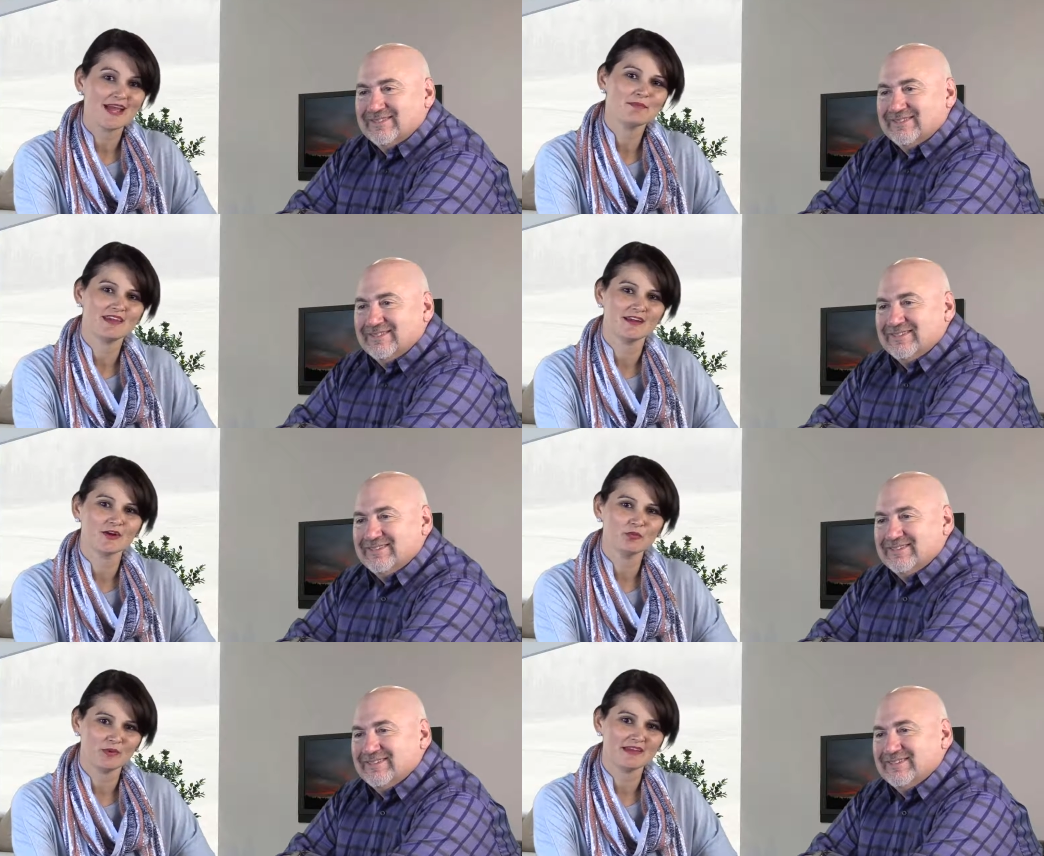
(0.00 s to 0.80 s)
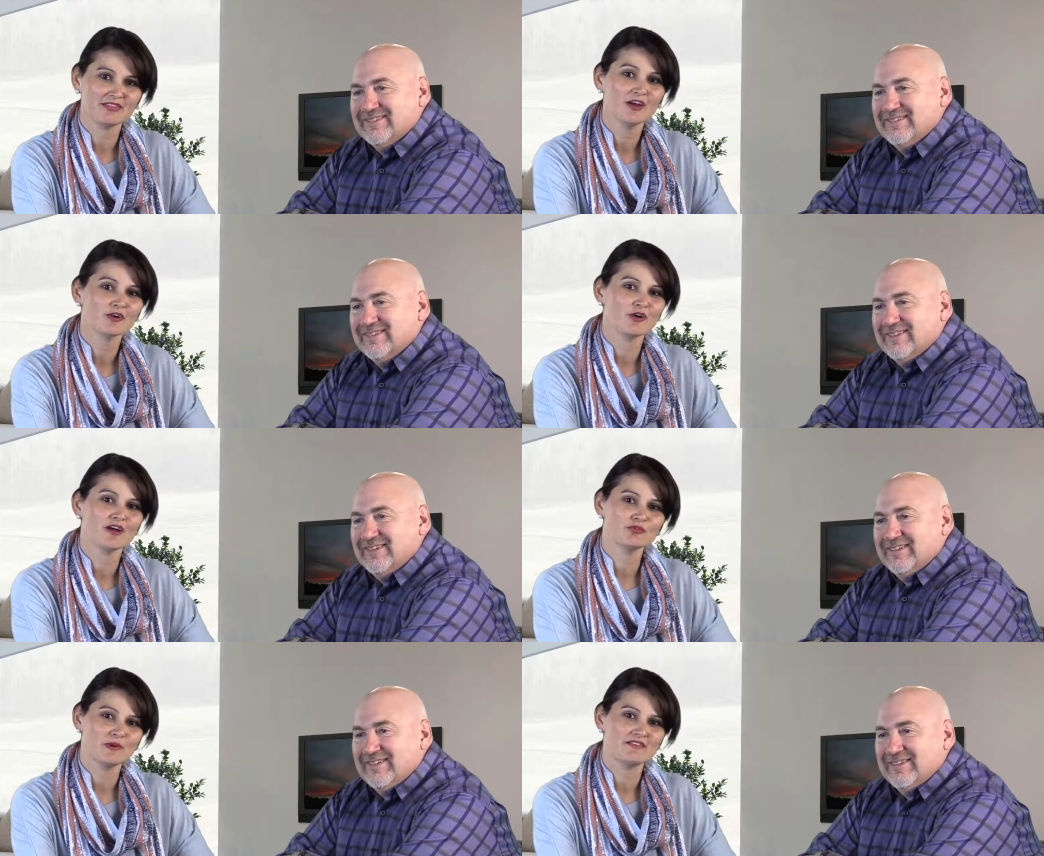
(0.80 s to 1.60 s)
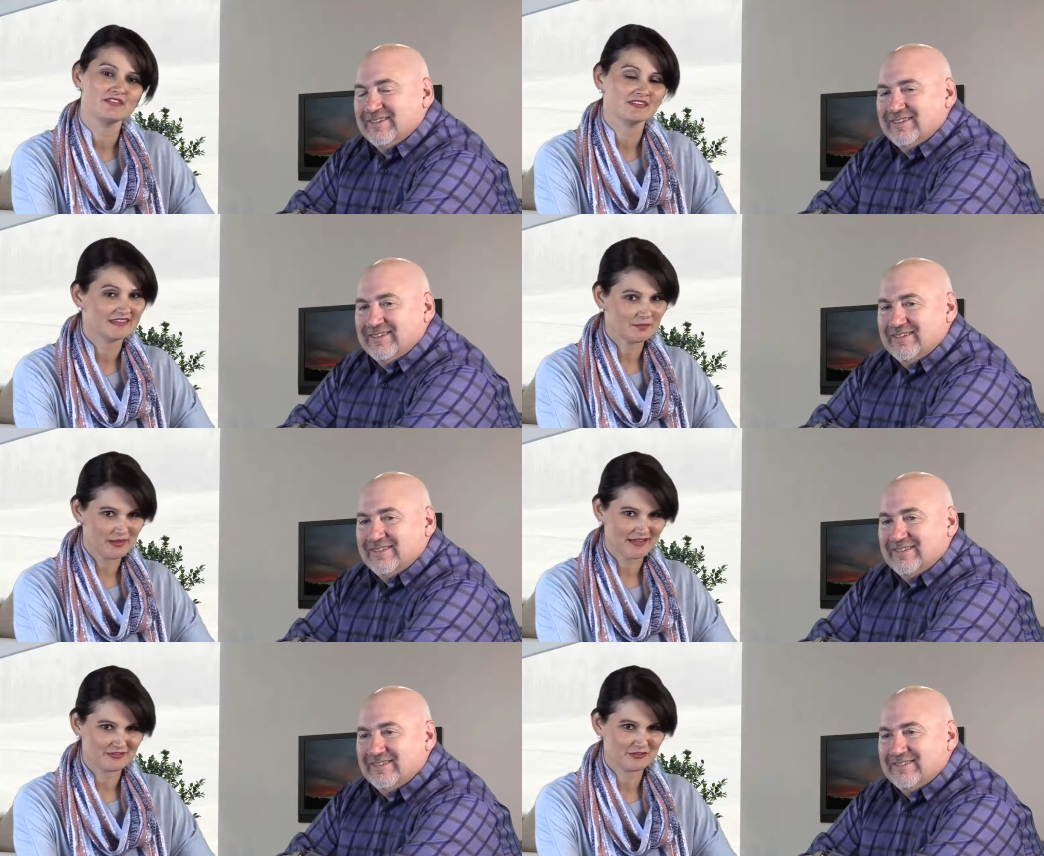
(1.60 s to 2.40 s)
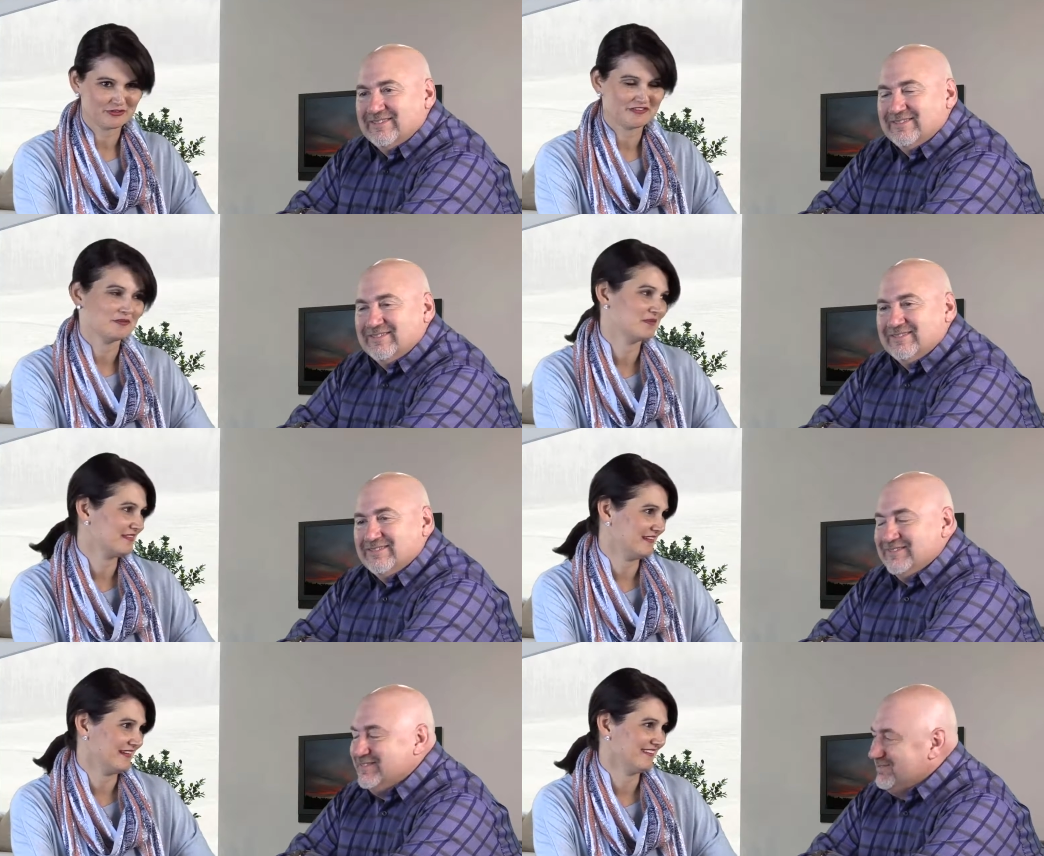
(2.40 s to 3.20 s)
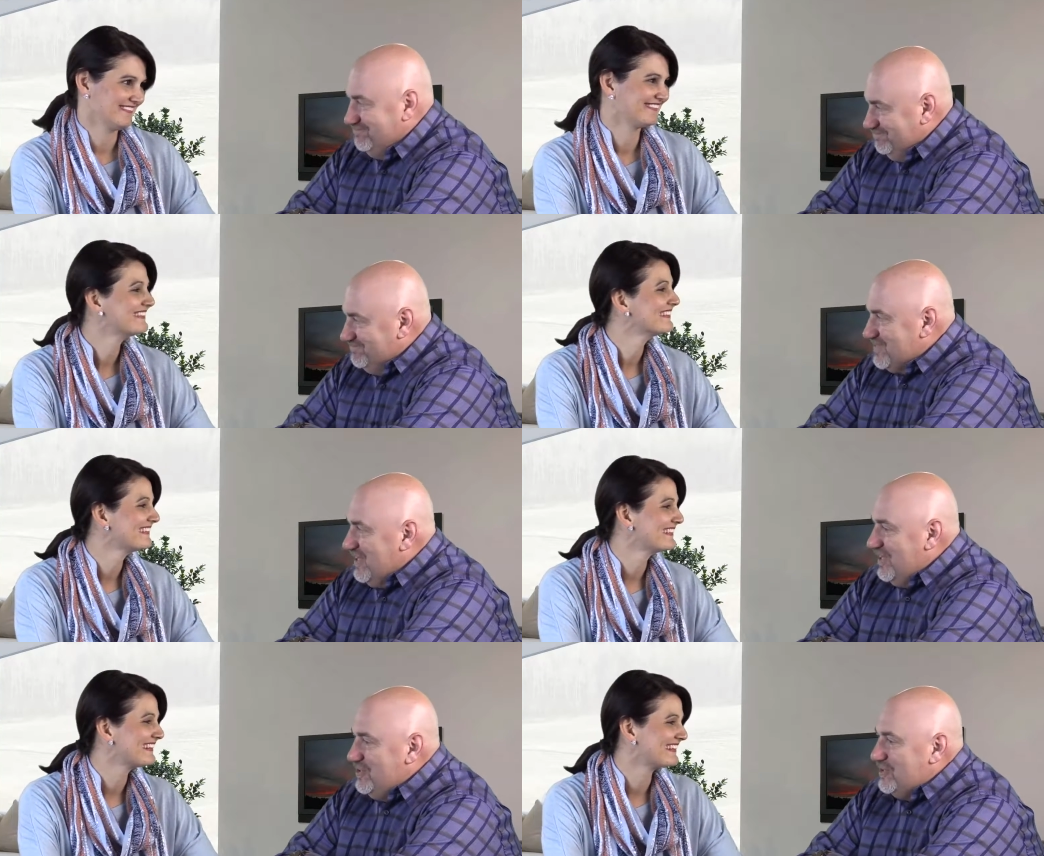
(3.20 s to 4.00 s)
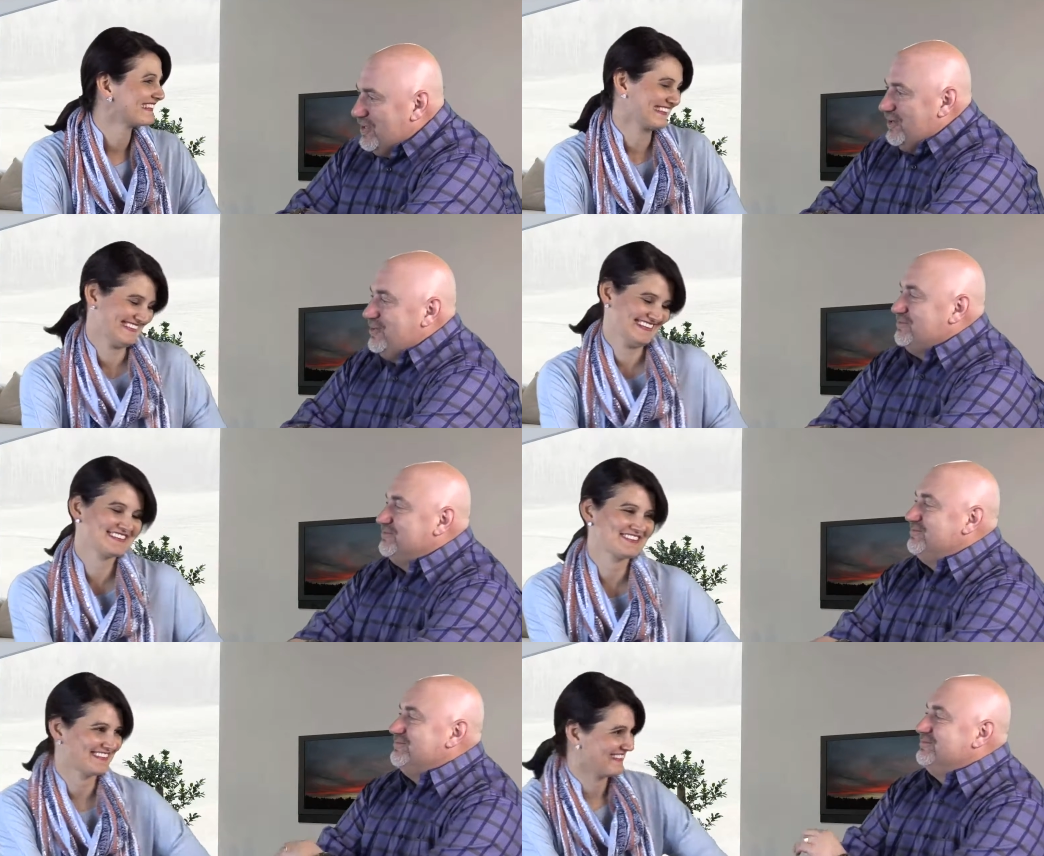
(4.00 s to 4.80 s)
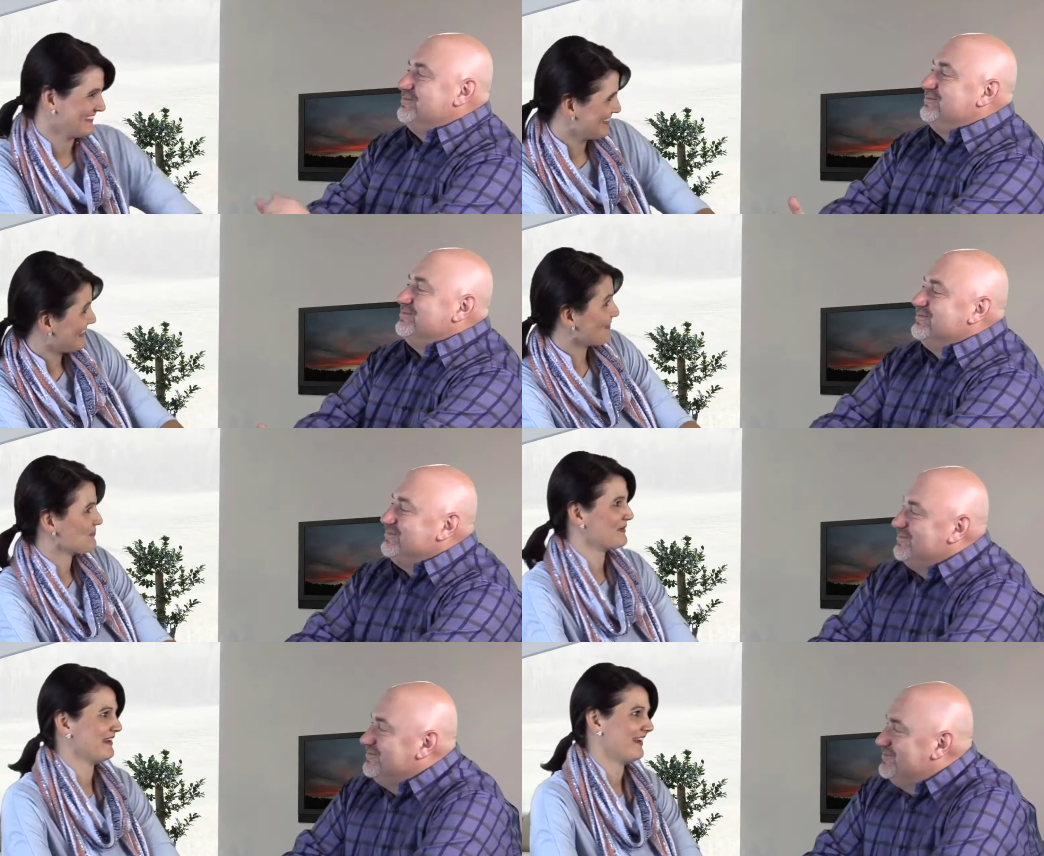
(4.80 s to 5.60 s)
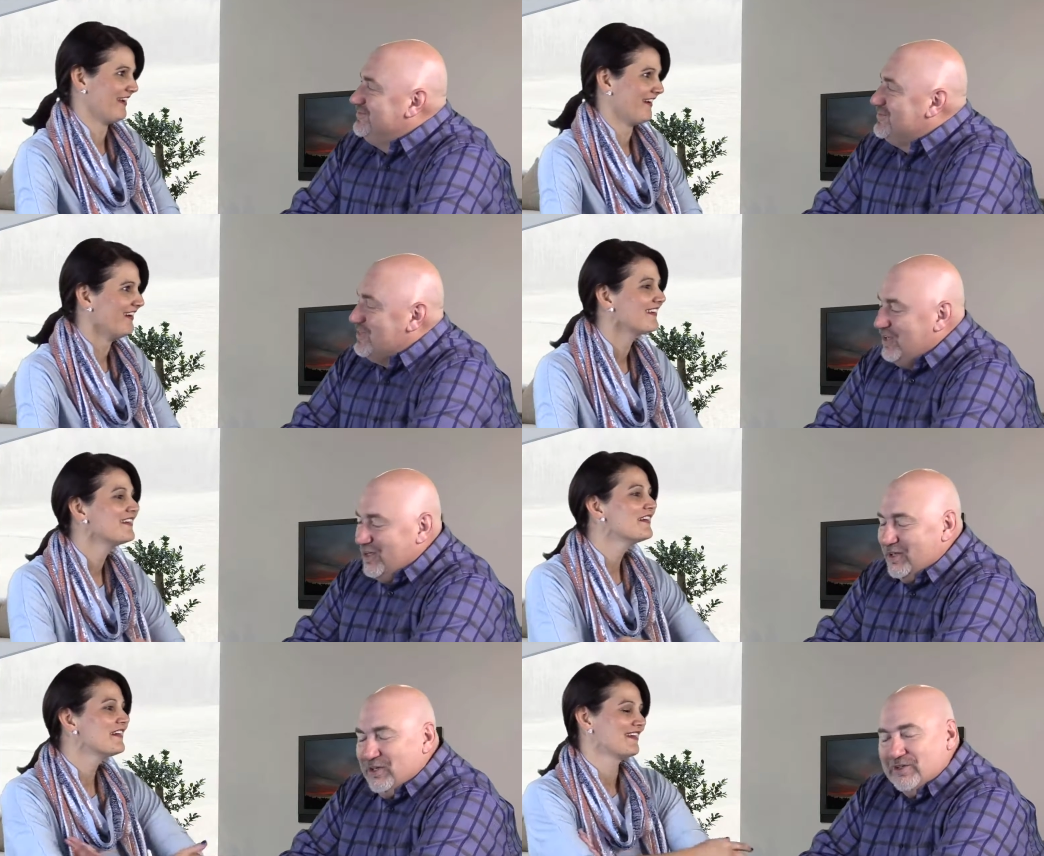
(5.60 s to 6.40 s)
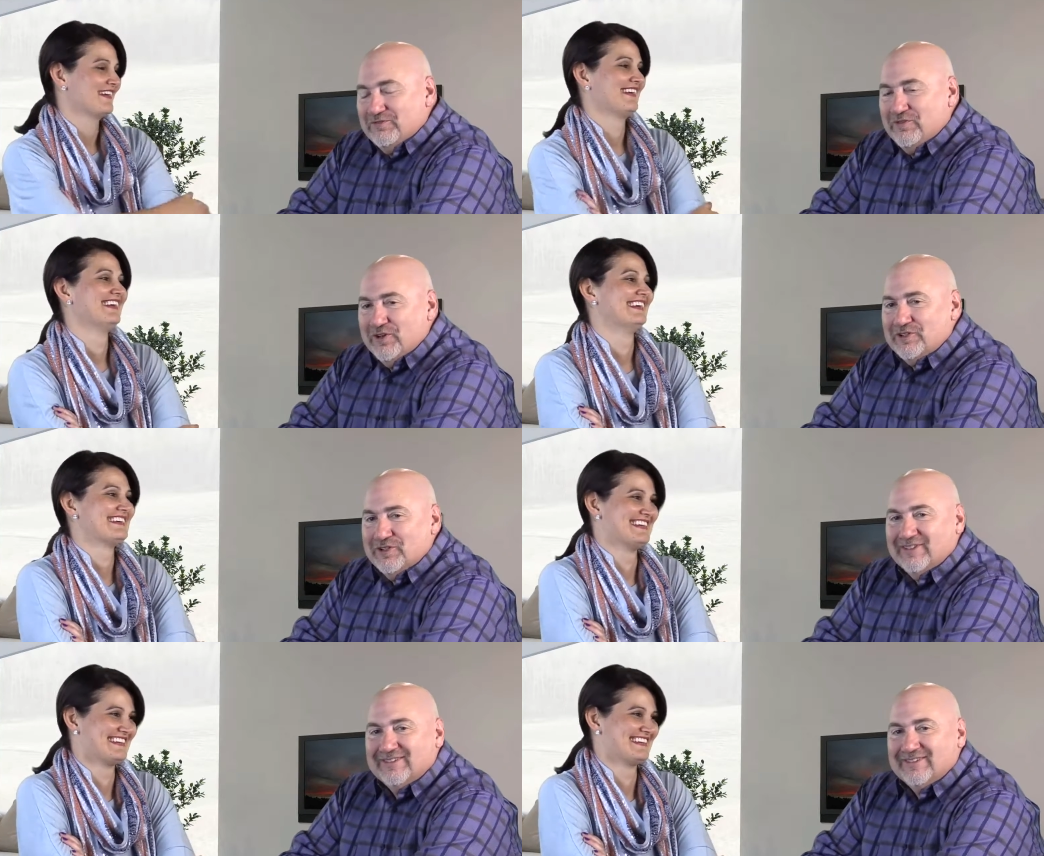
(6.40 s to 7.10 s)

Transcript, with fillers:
Speaker 1: I'm here with Crosswaves lead pastor Tim Steele. How you doing, Carrie? Good. Thanks for being here.
Speaker 2: Oh, looking forward to it.